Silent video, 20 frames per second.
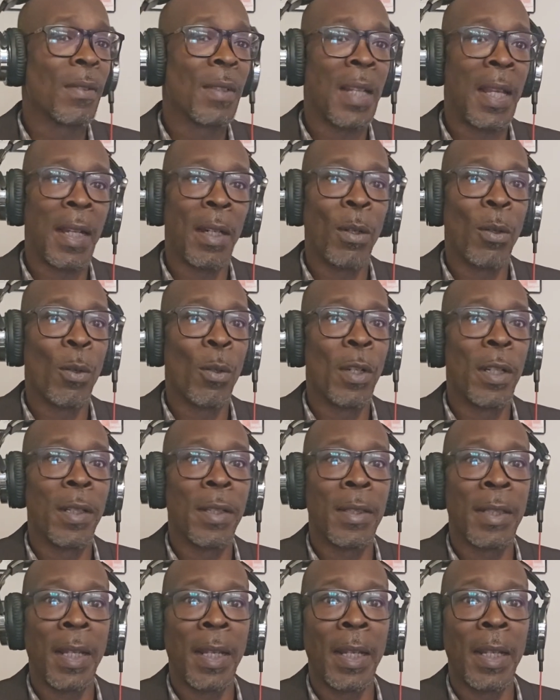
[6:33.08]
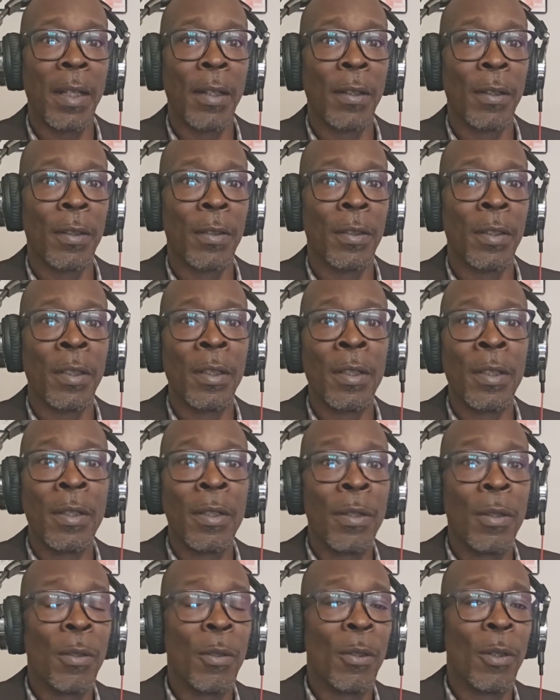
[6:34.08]
like Lord & Taylor's
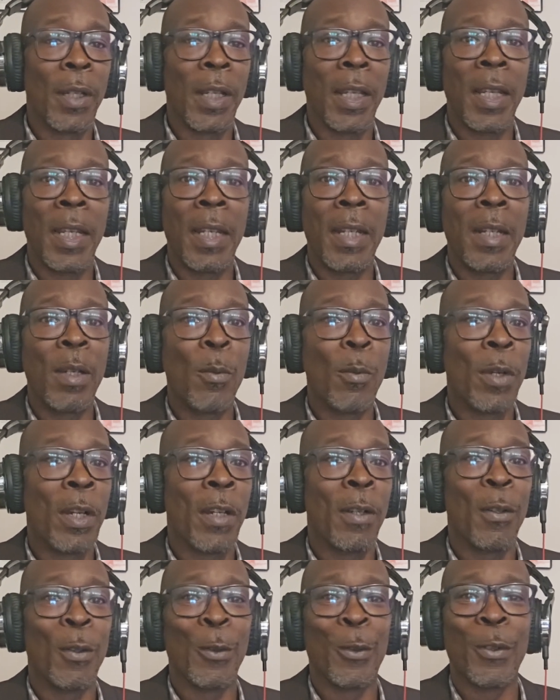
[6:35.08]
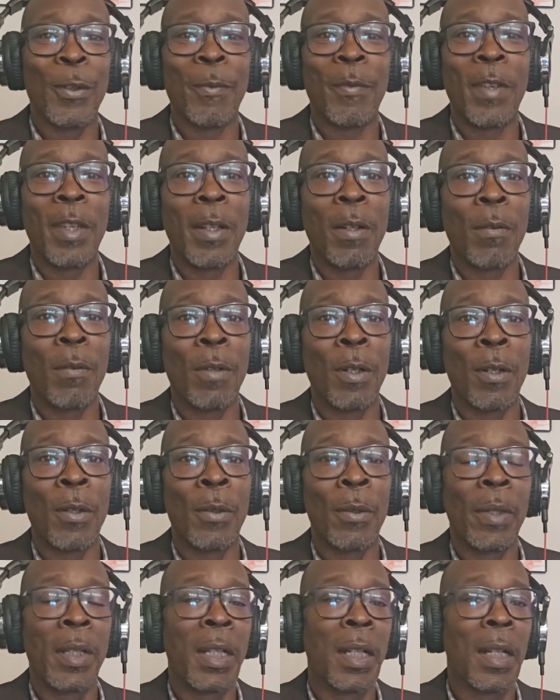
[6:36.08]
or anywhere on Savile
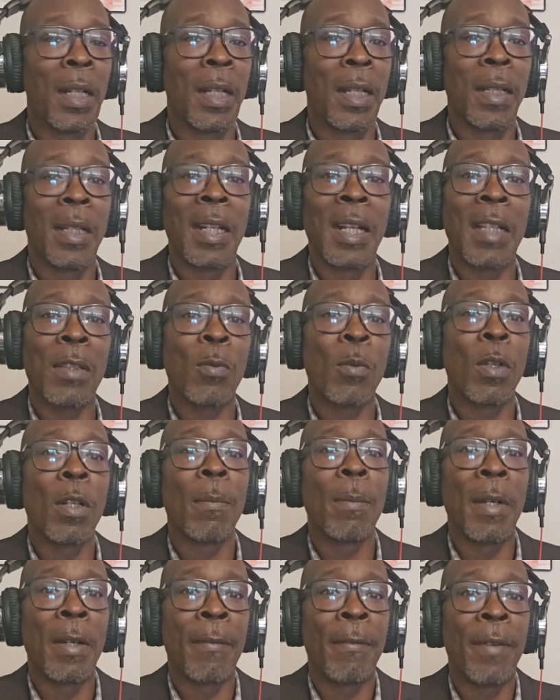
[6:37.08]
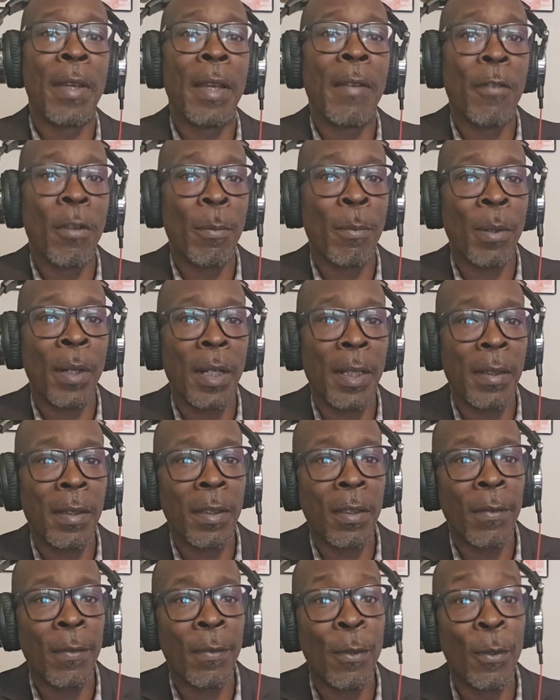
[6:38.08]
Row in London. That's one of my favorite
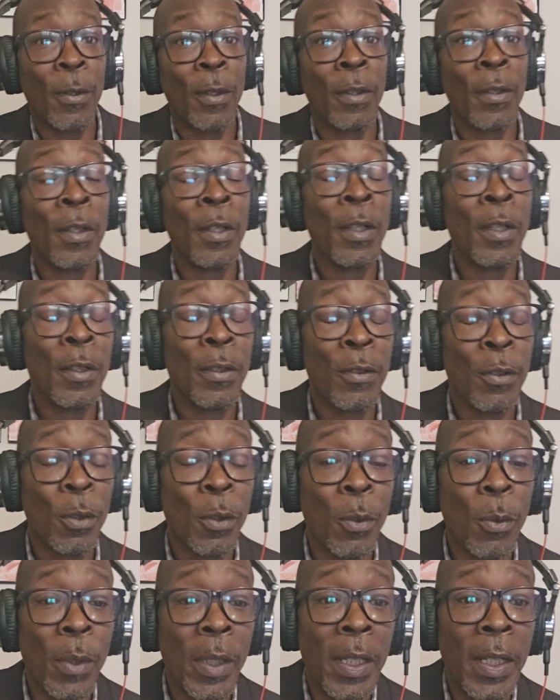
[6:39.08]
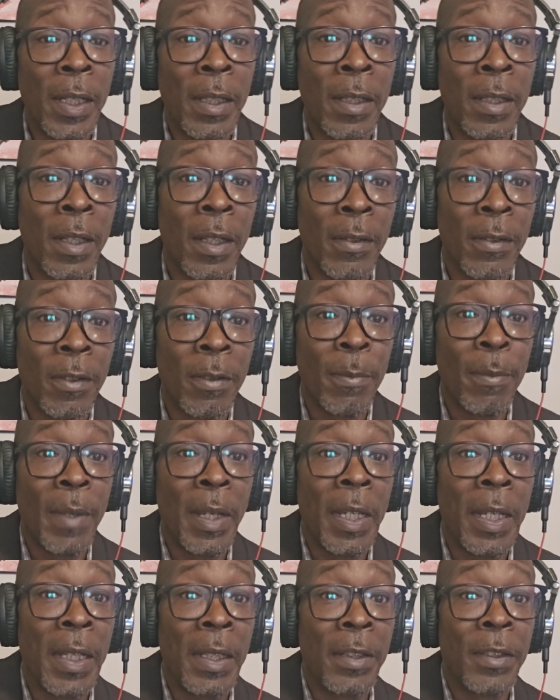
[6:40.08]
places for truly custom
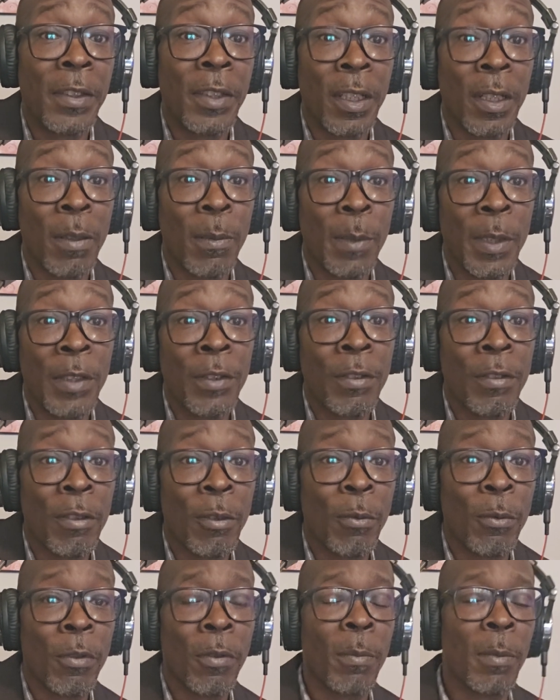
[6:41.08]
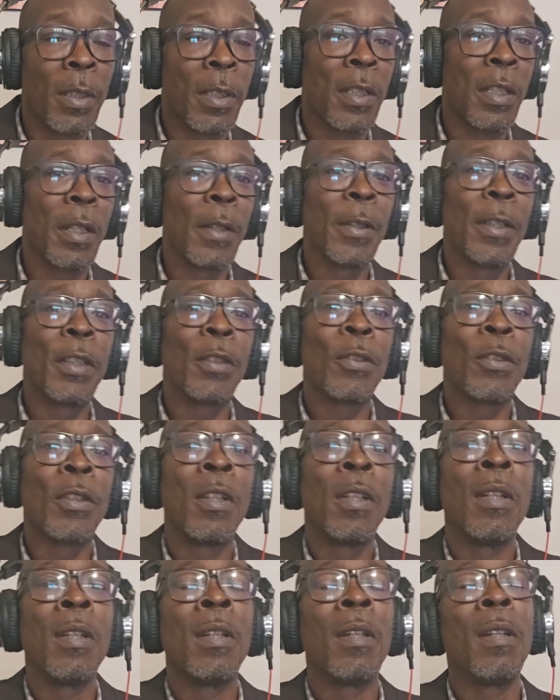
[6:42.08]
made gentlemen's suits. Materials
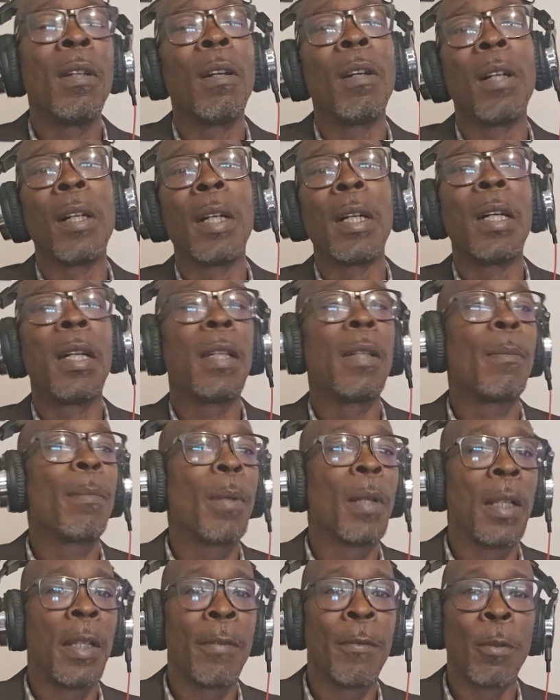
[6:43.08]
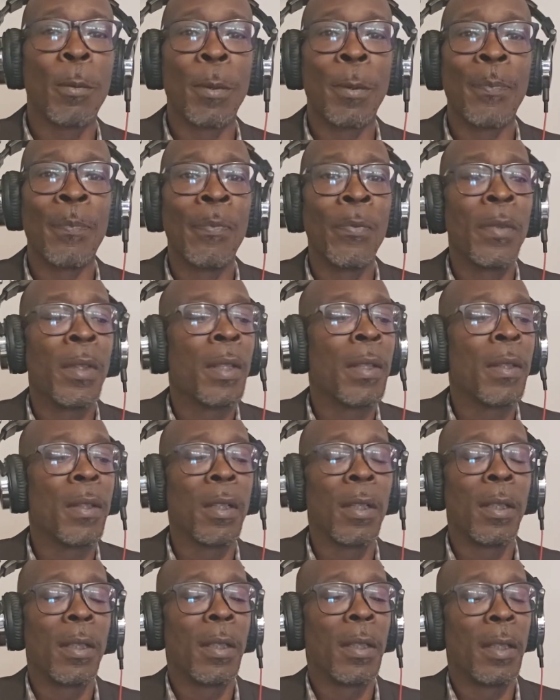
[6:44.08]
are unbelievable.
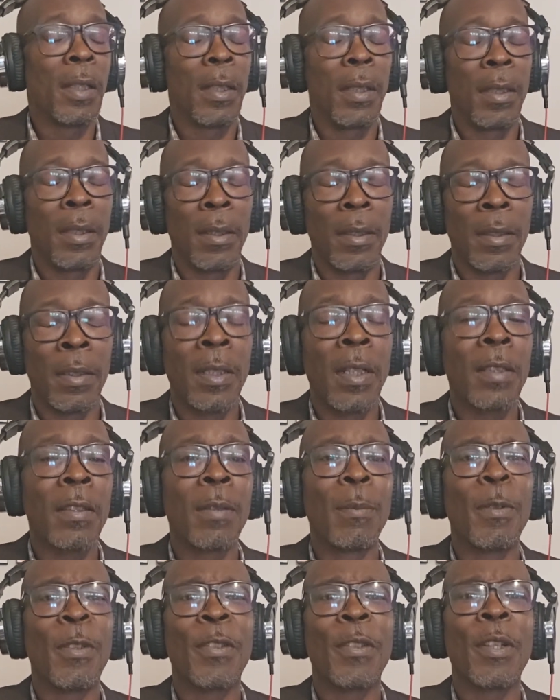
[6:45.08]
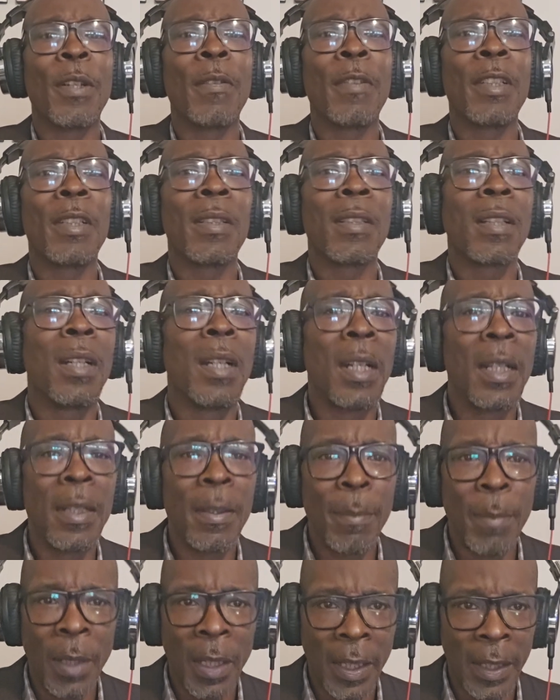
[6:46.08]
The customer service,
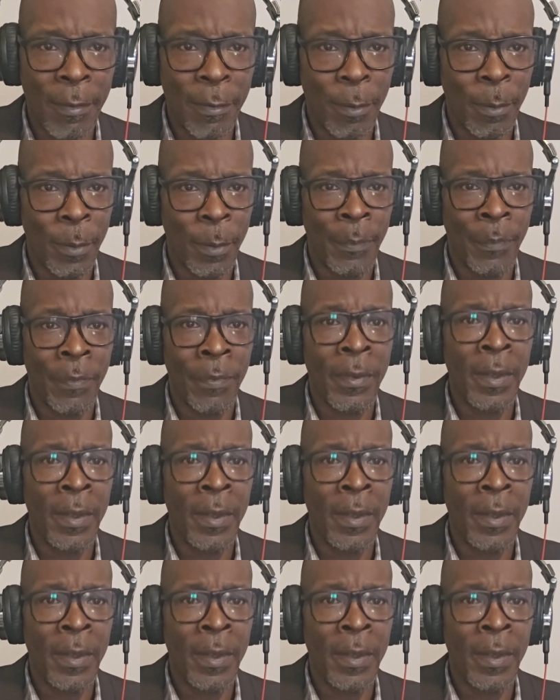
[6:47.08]
unbelievable.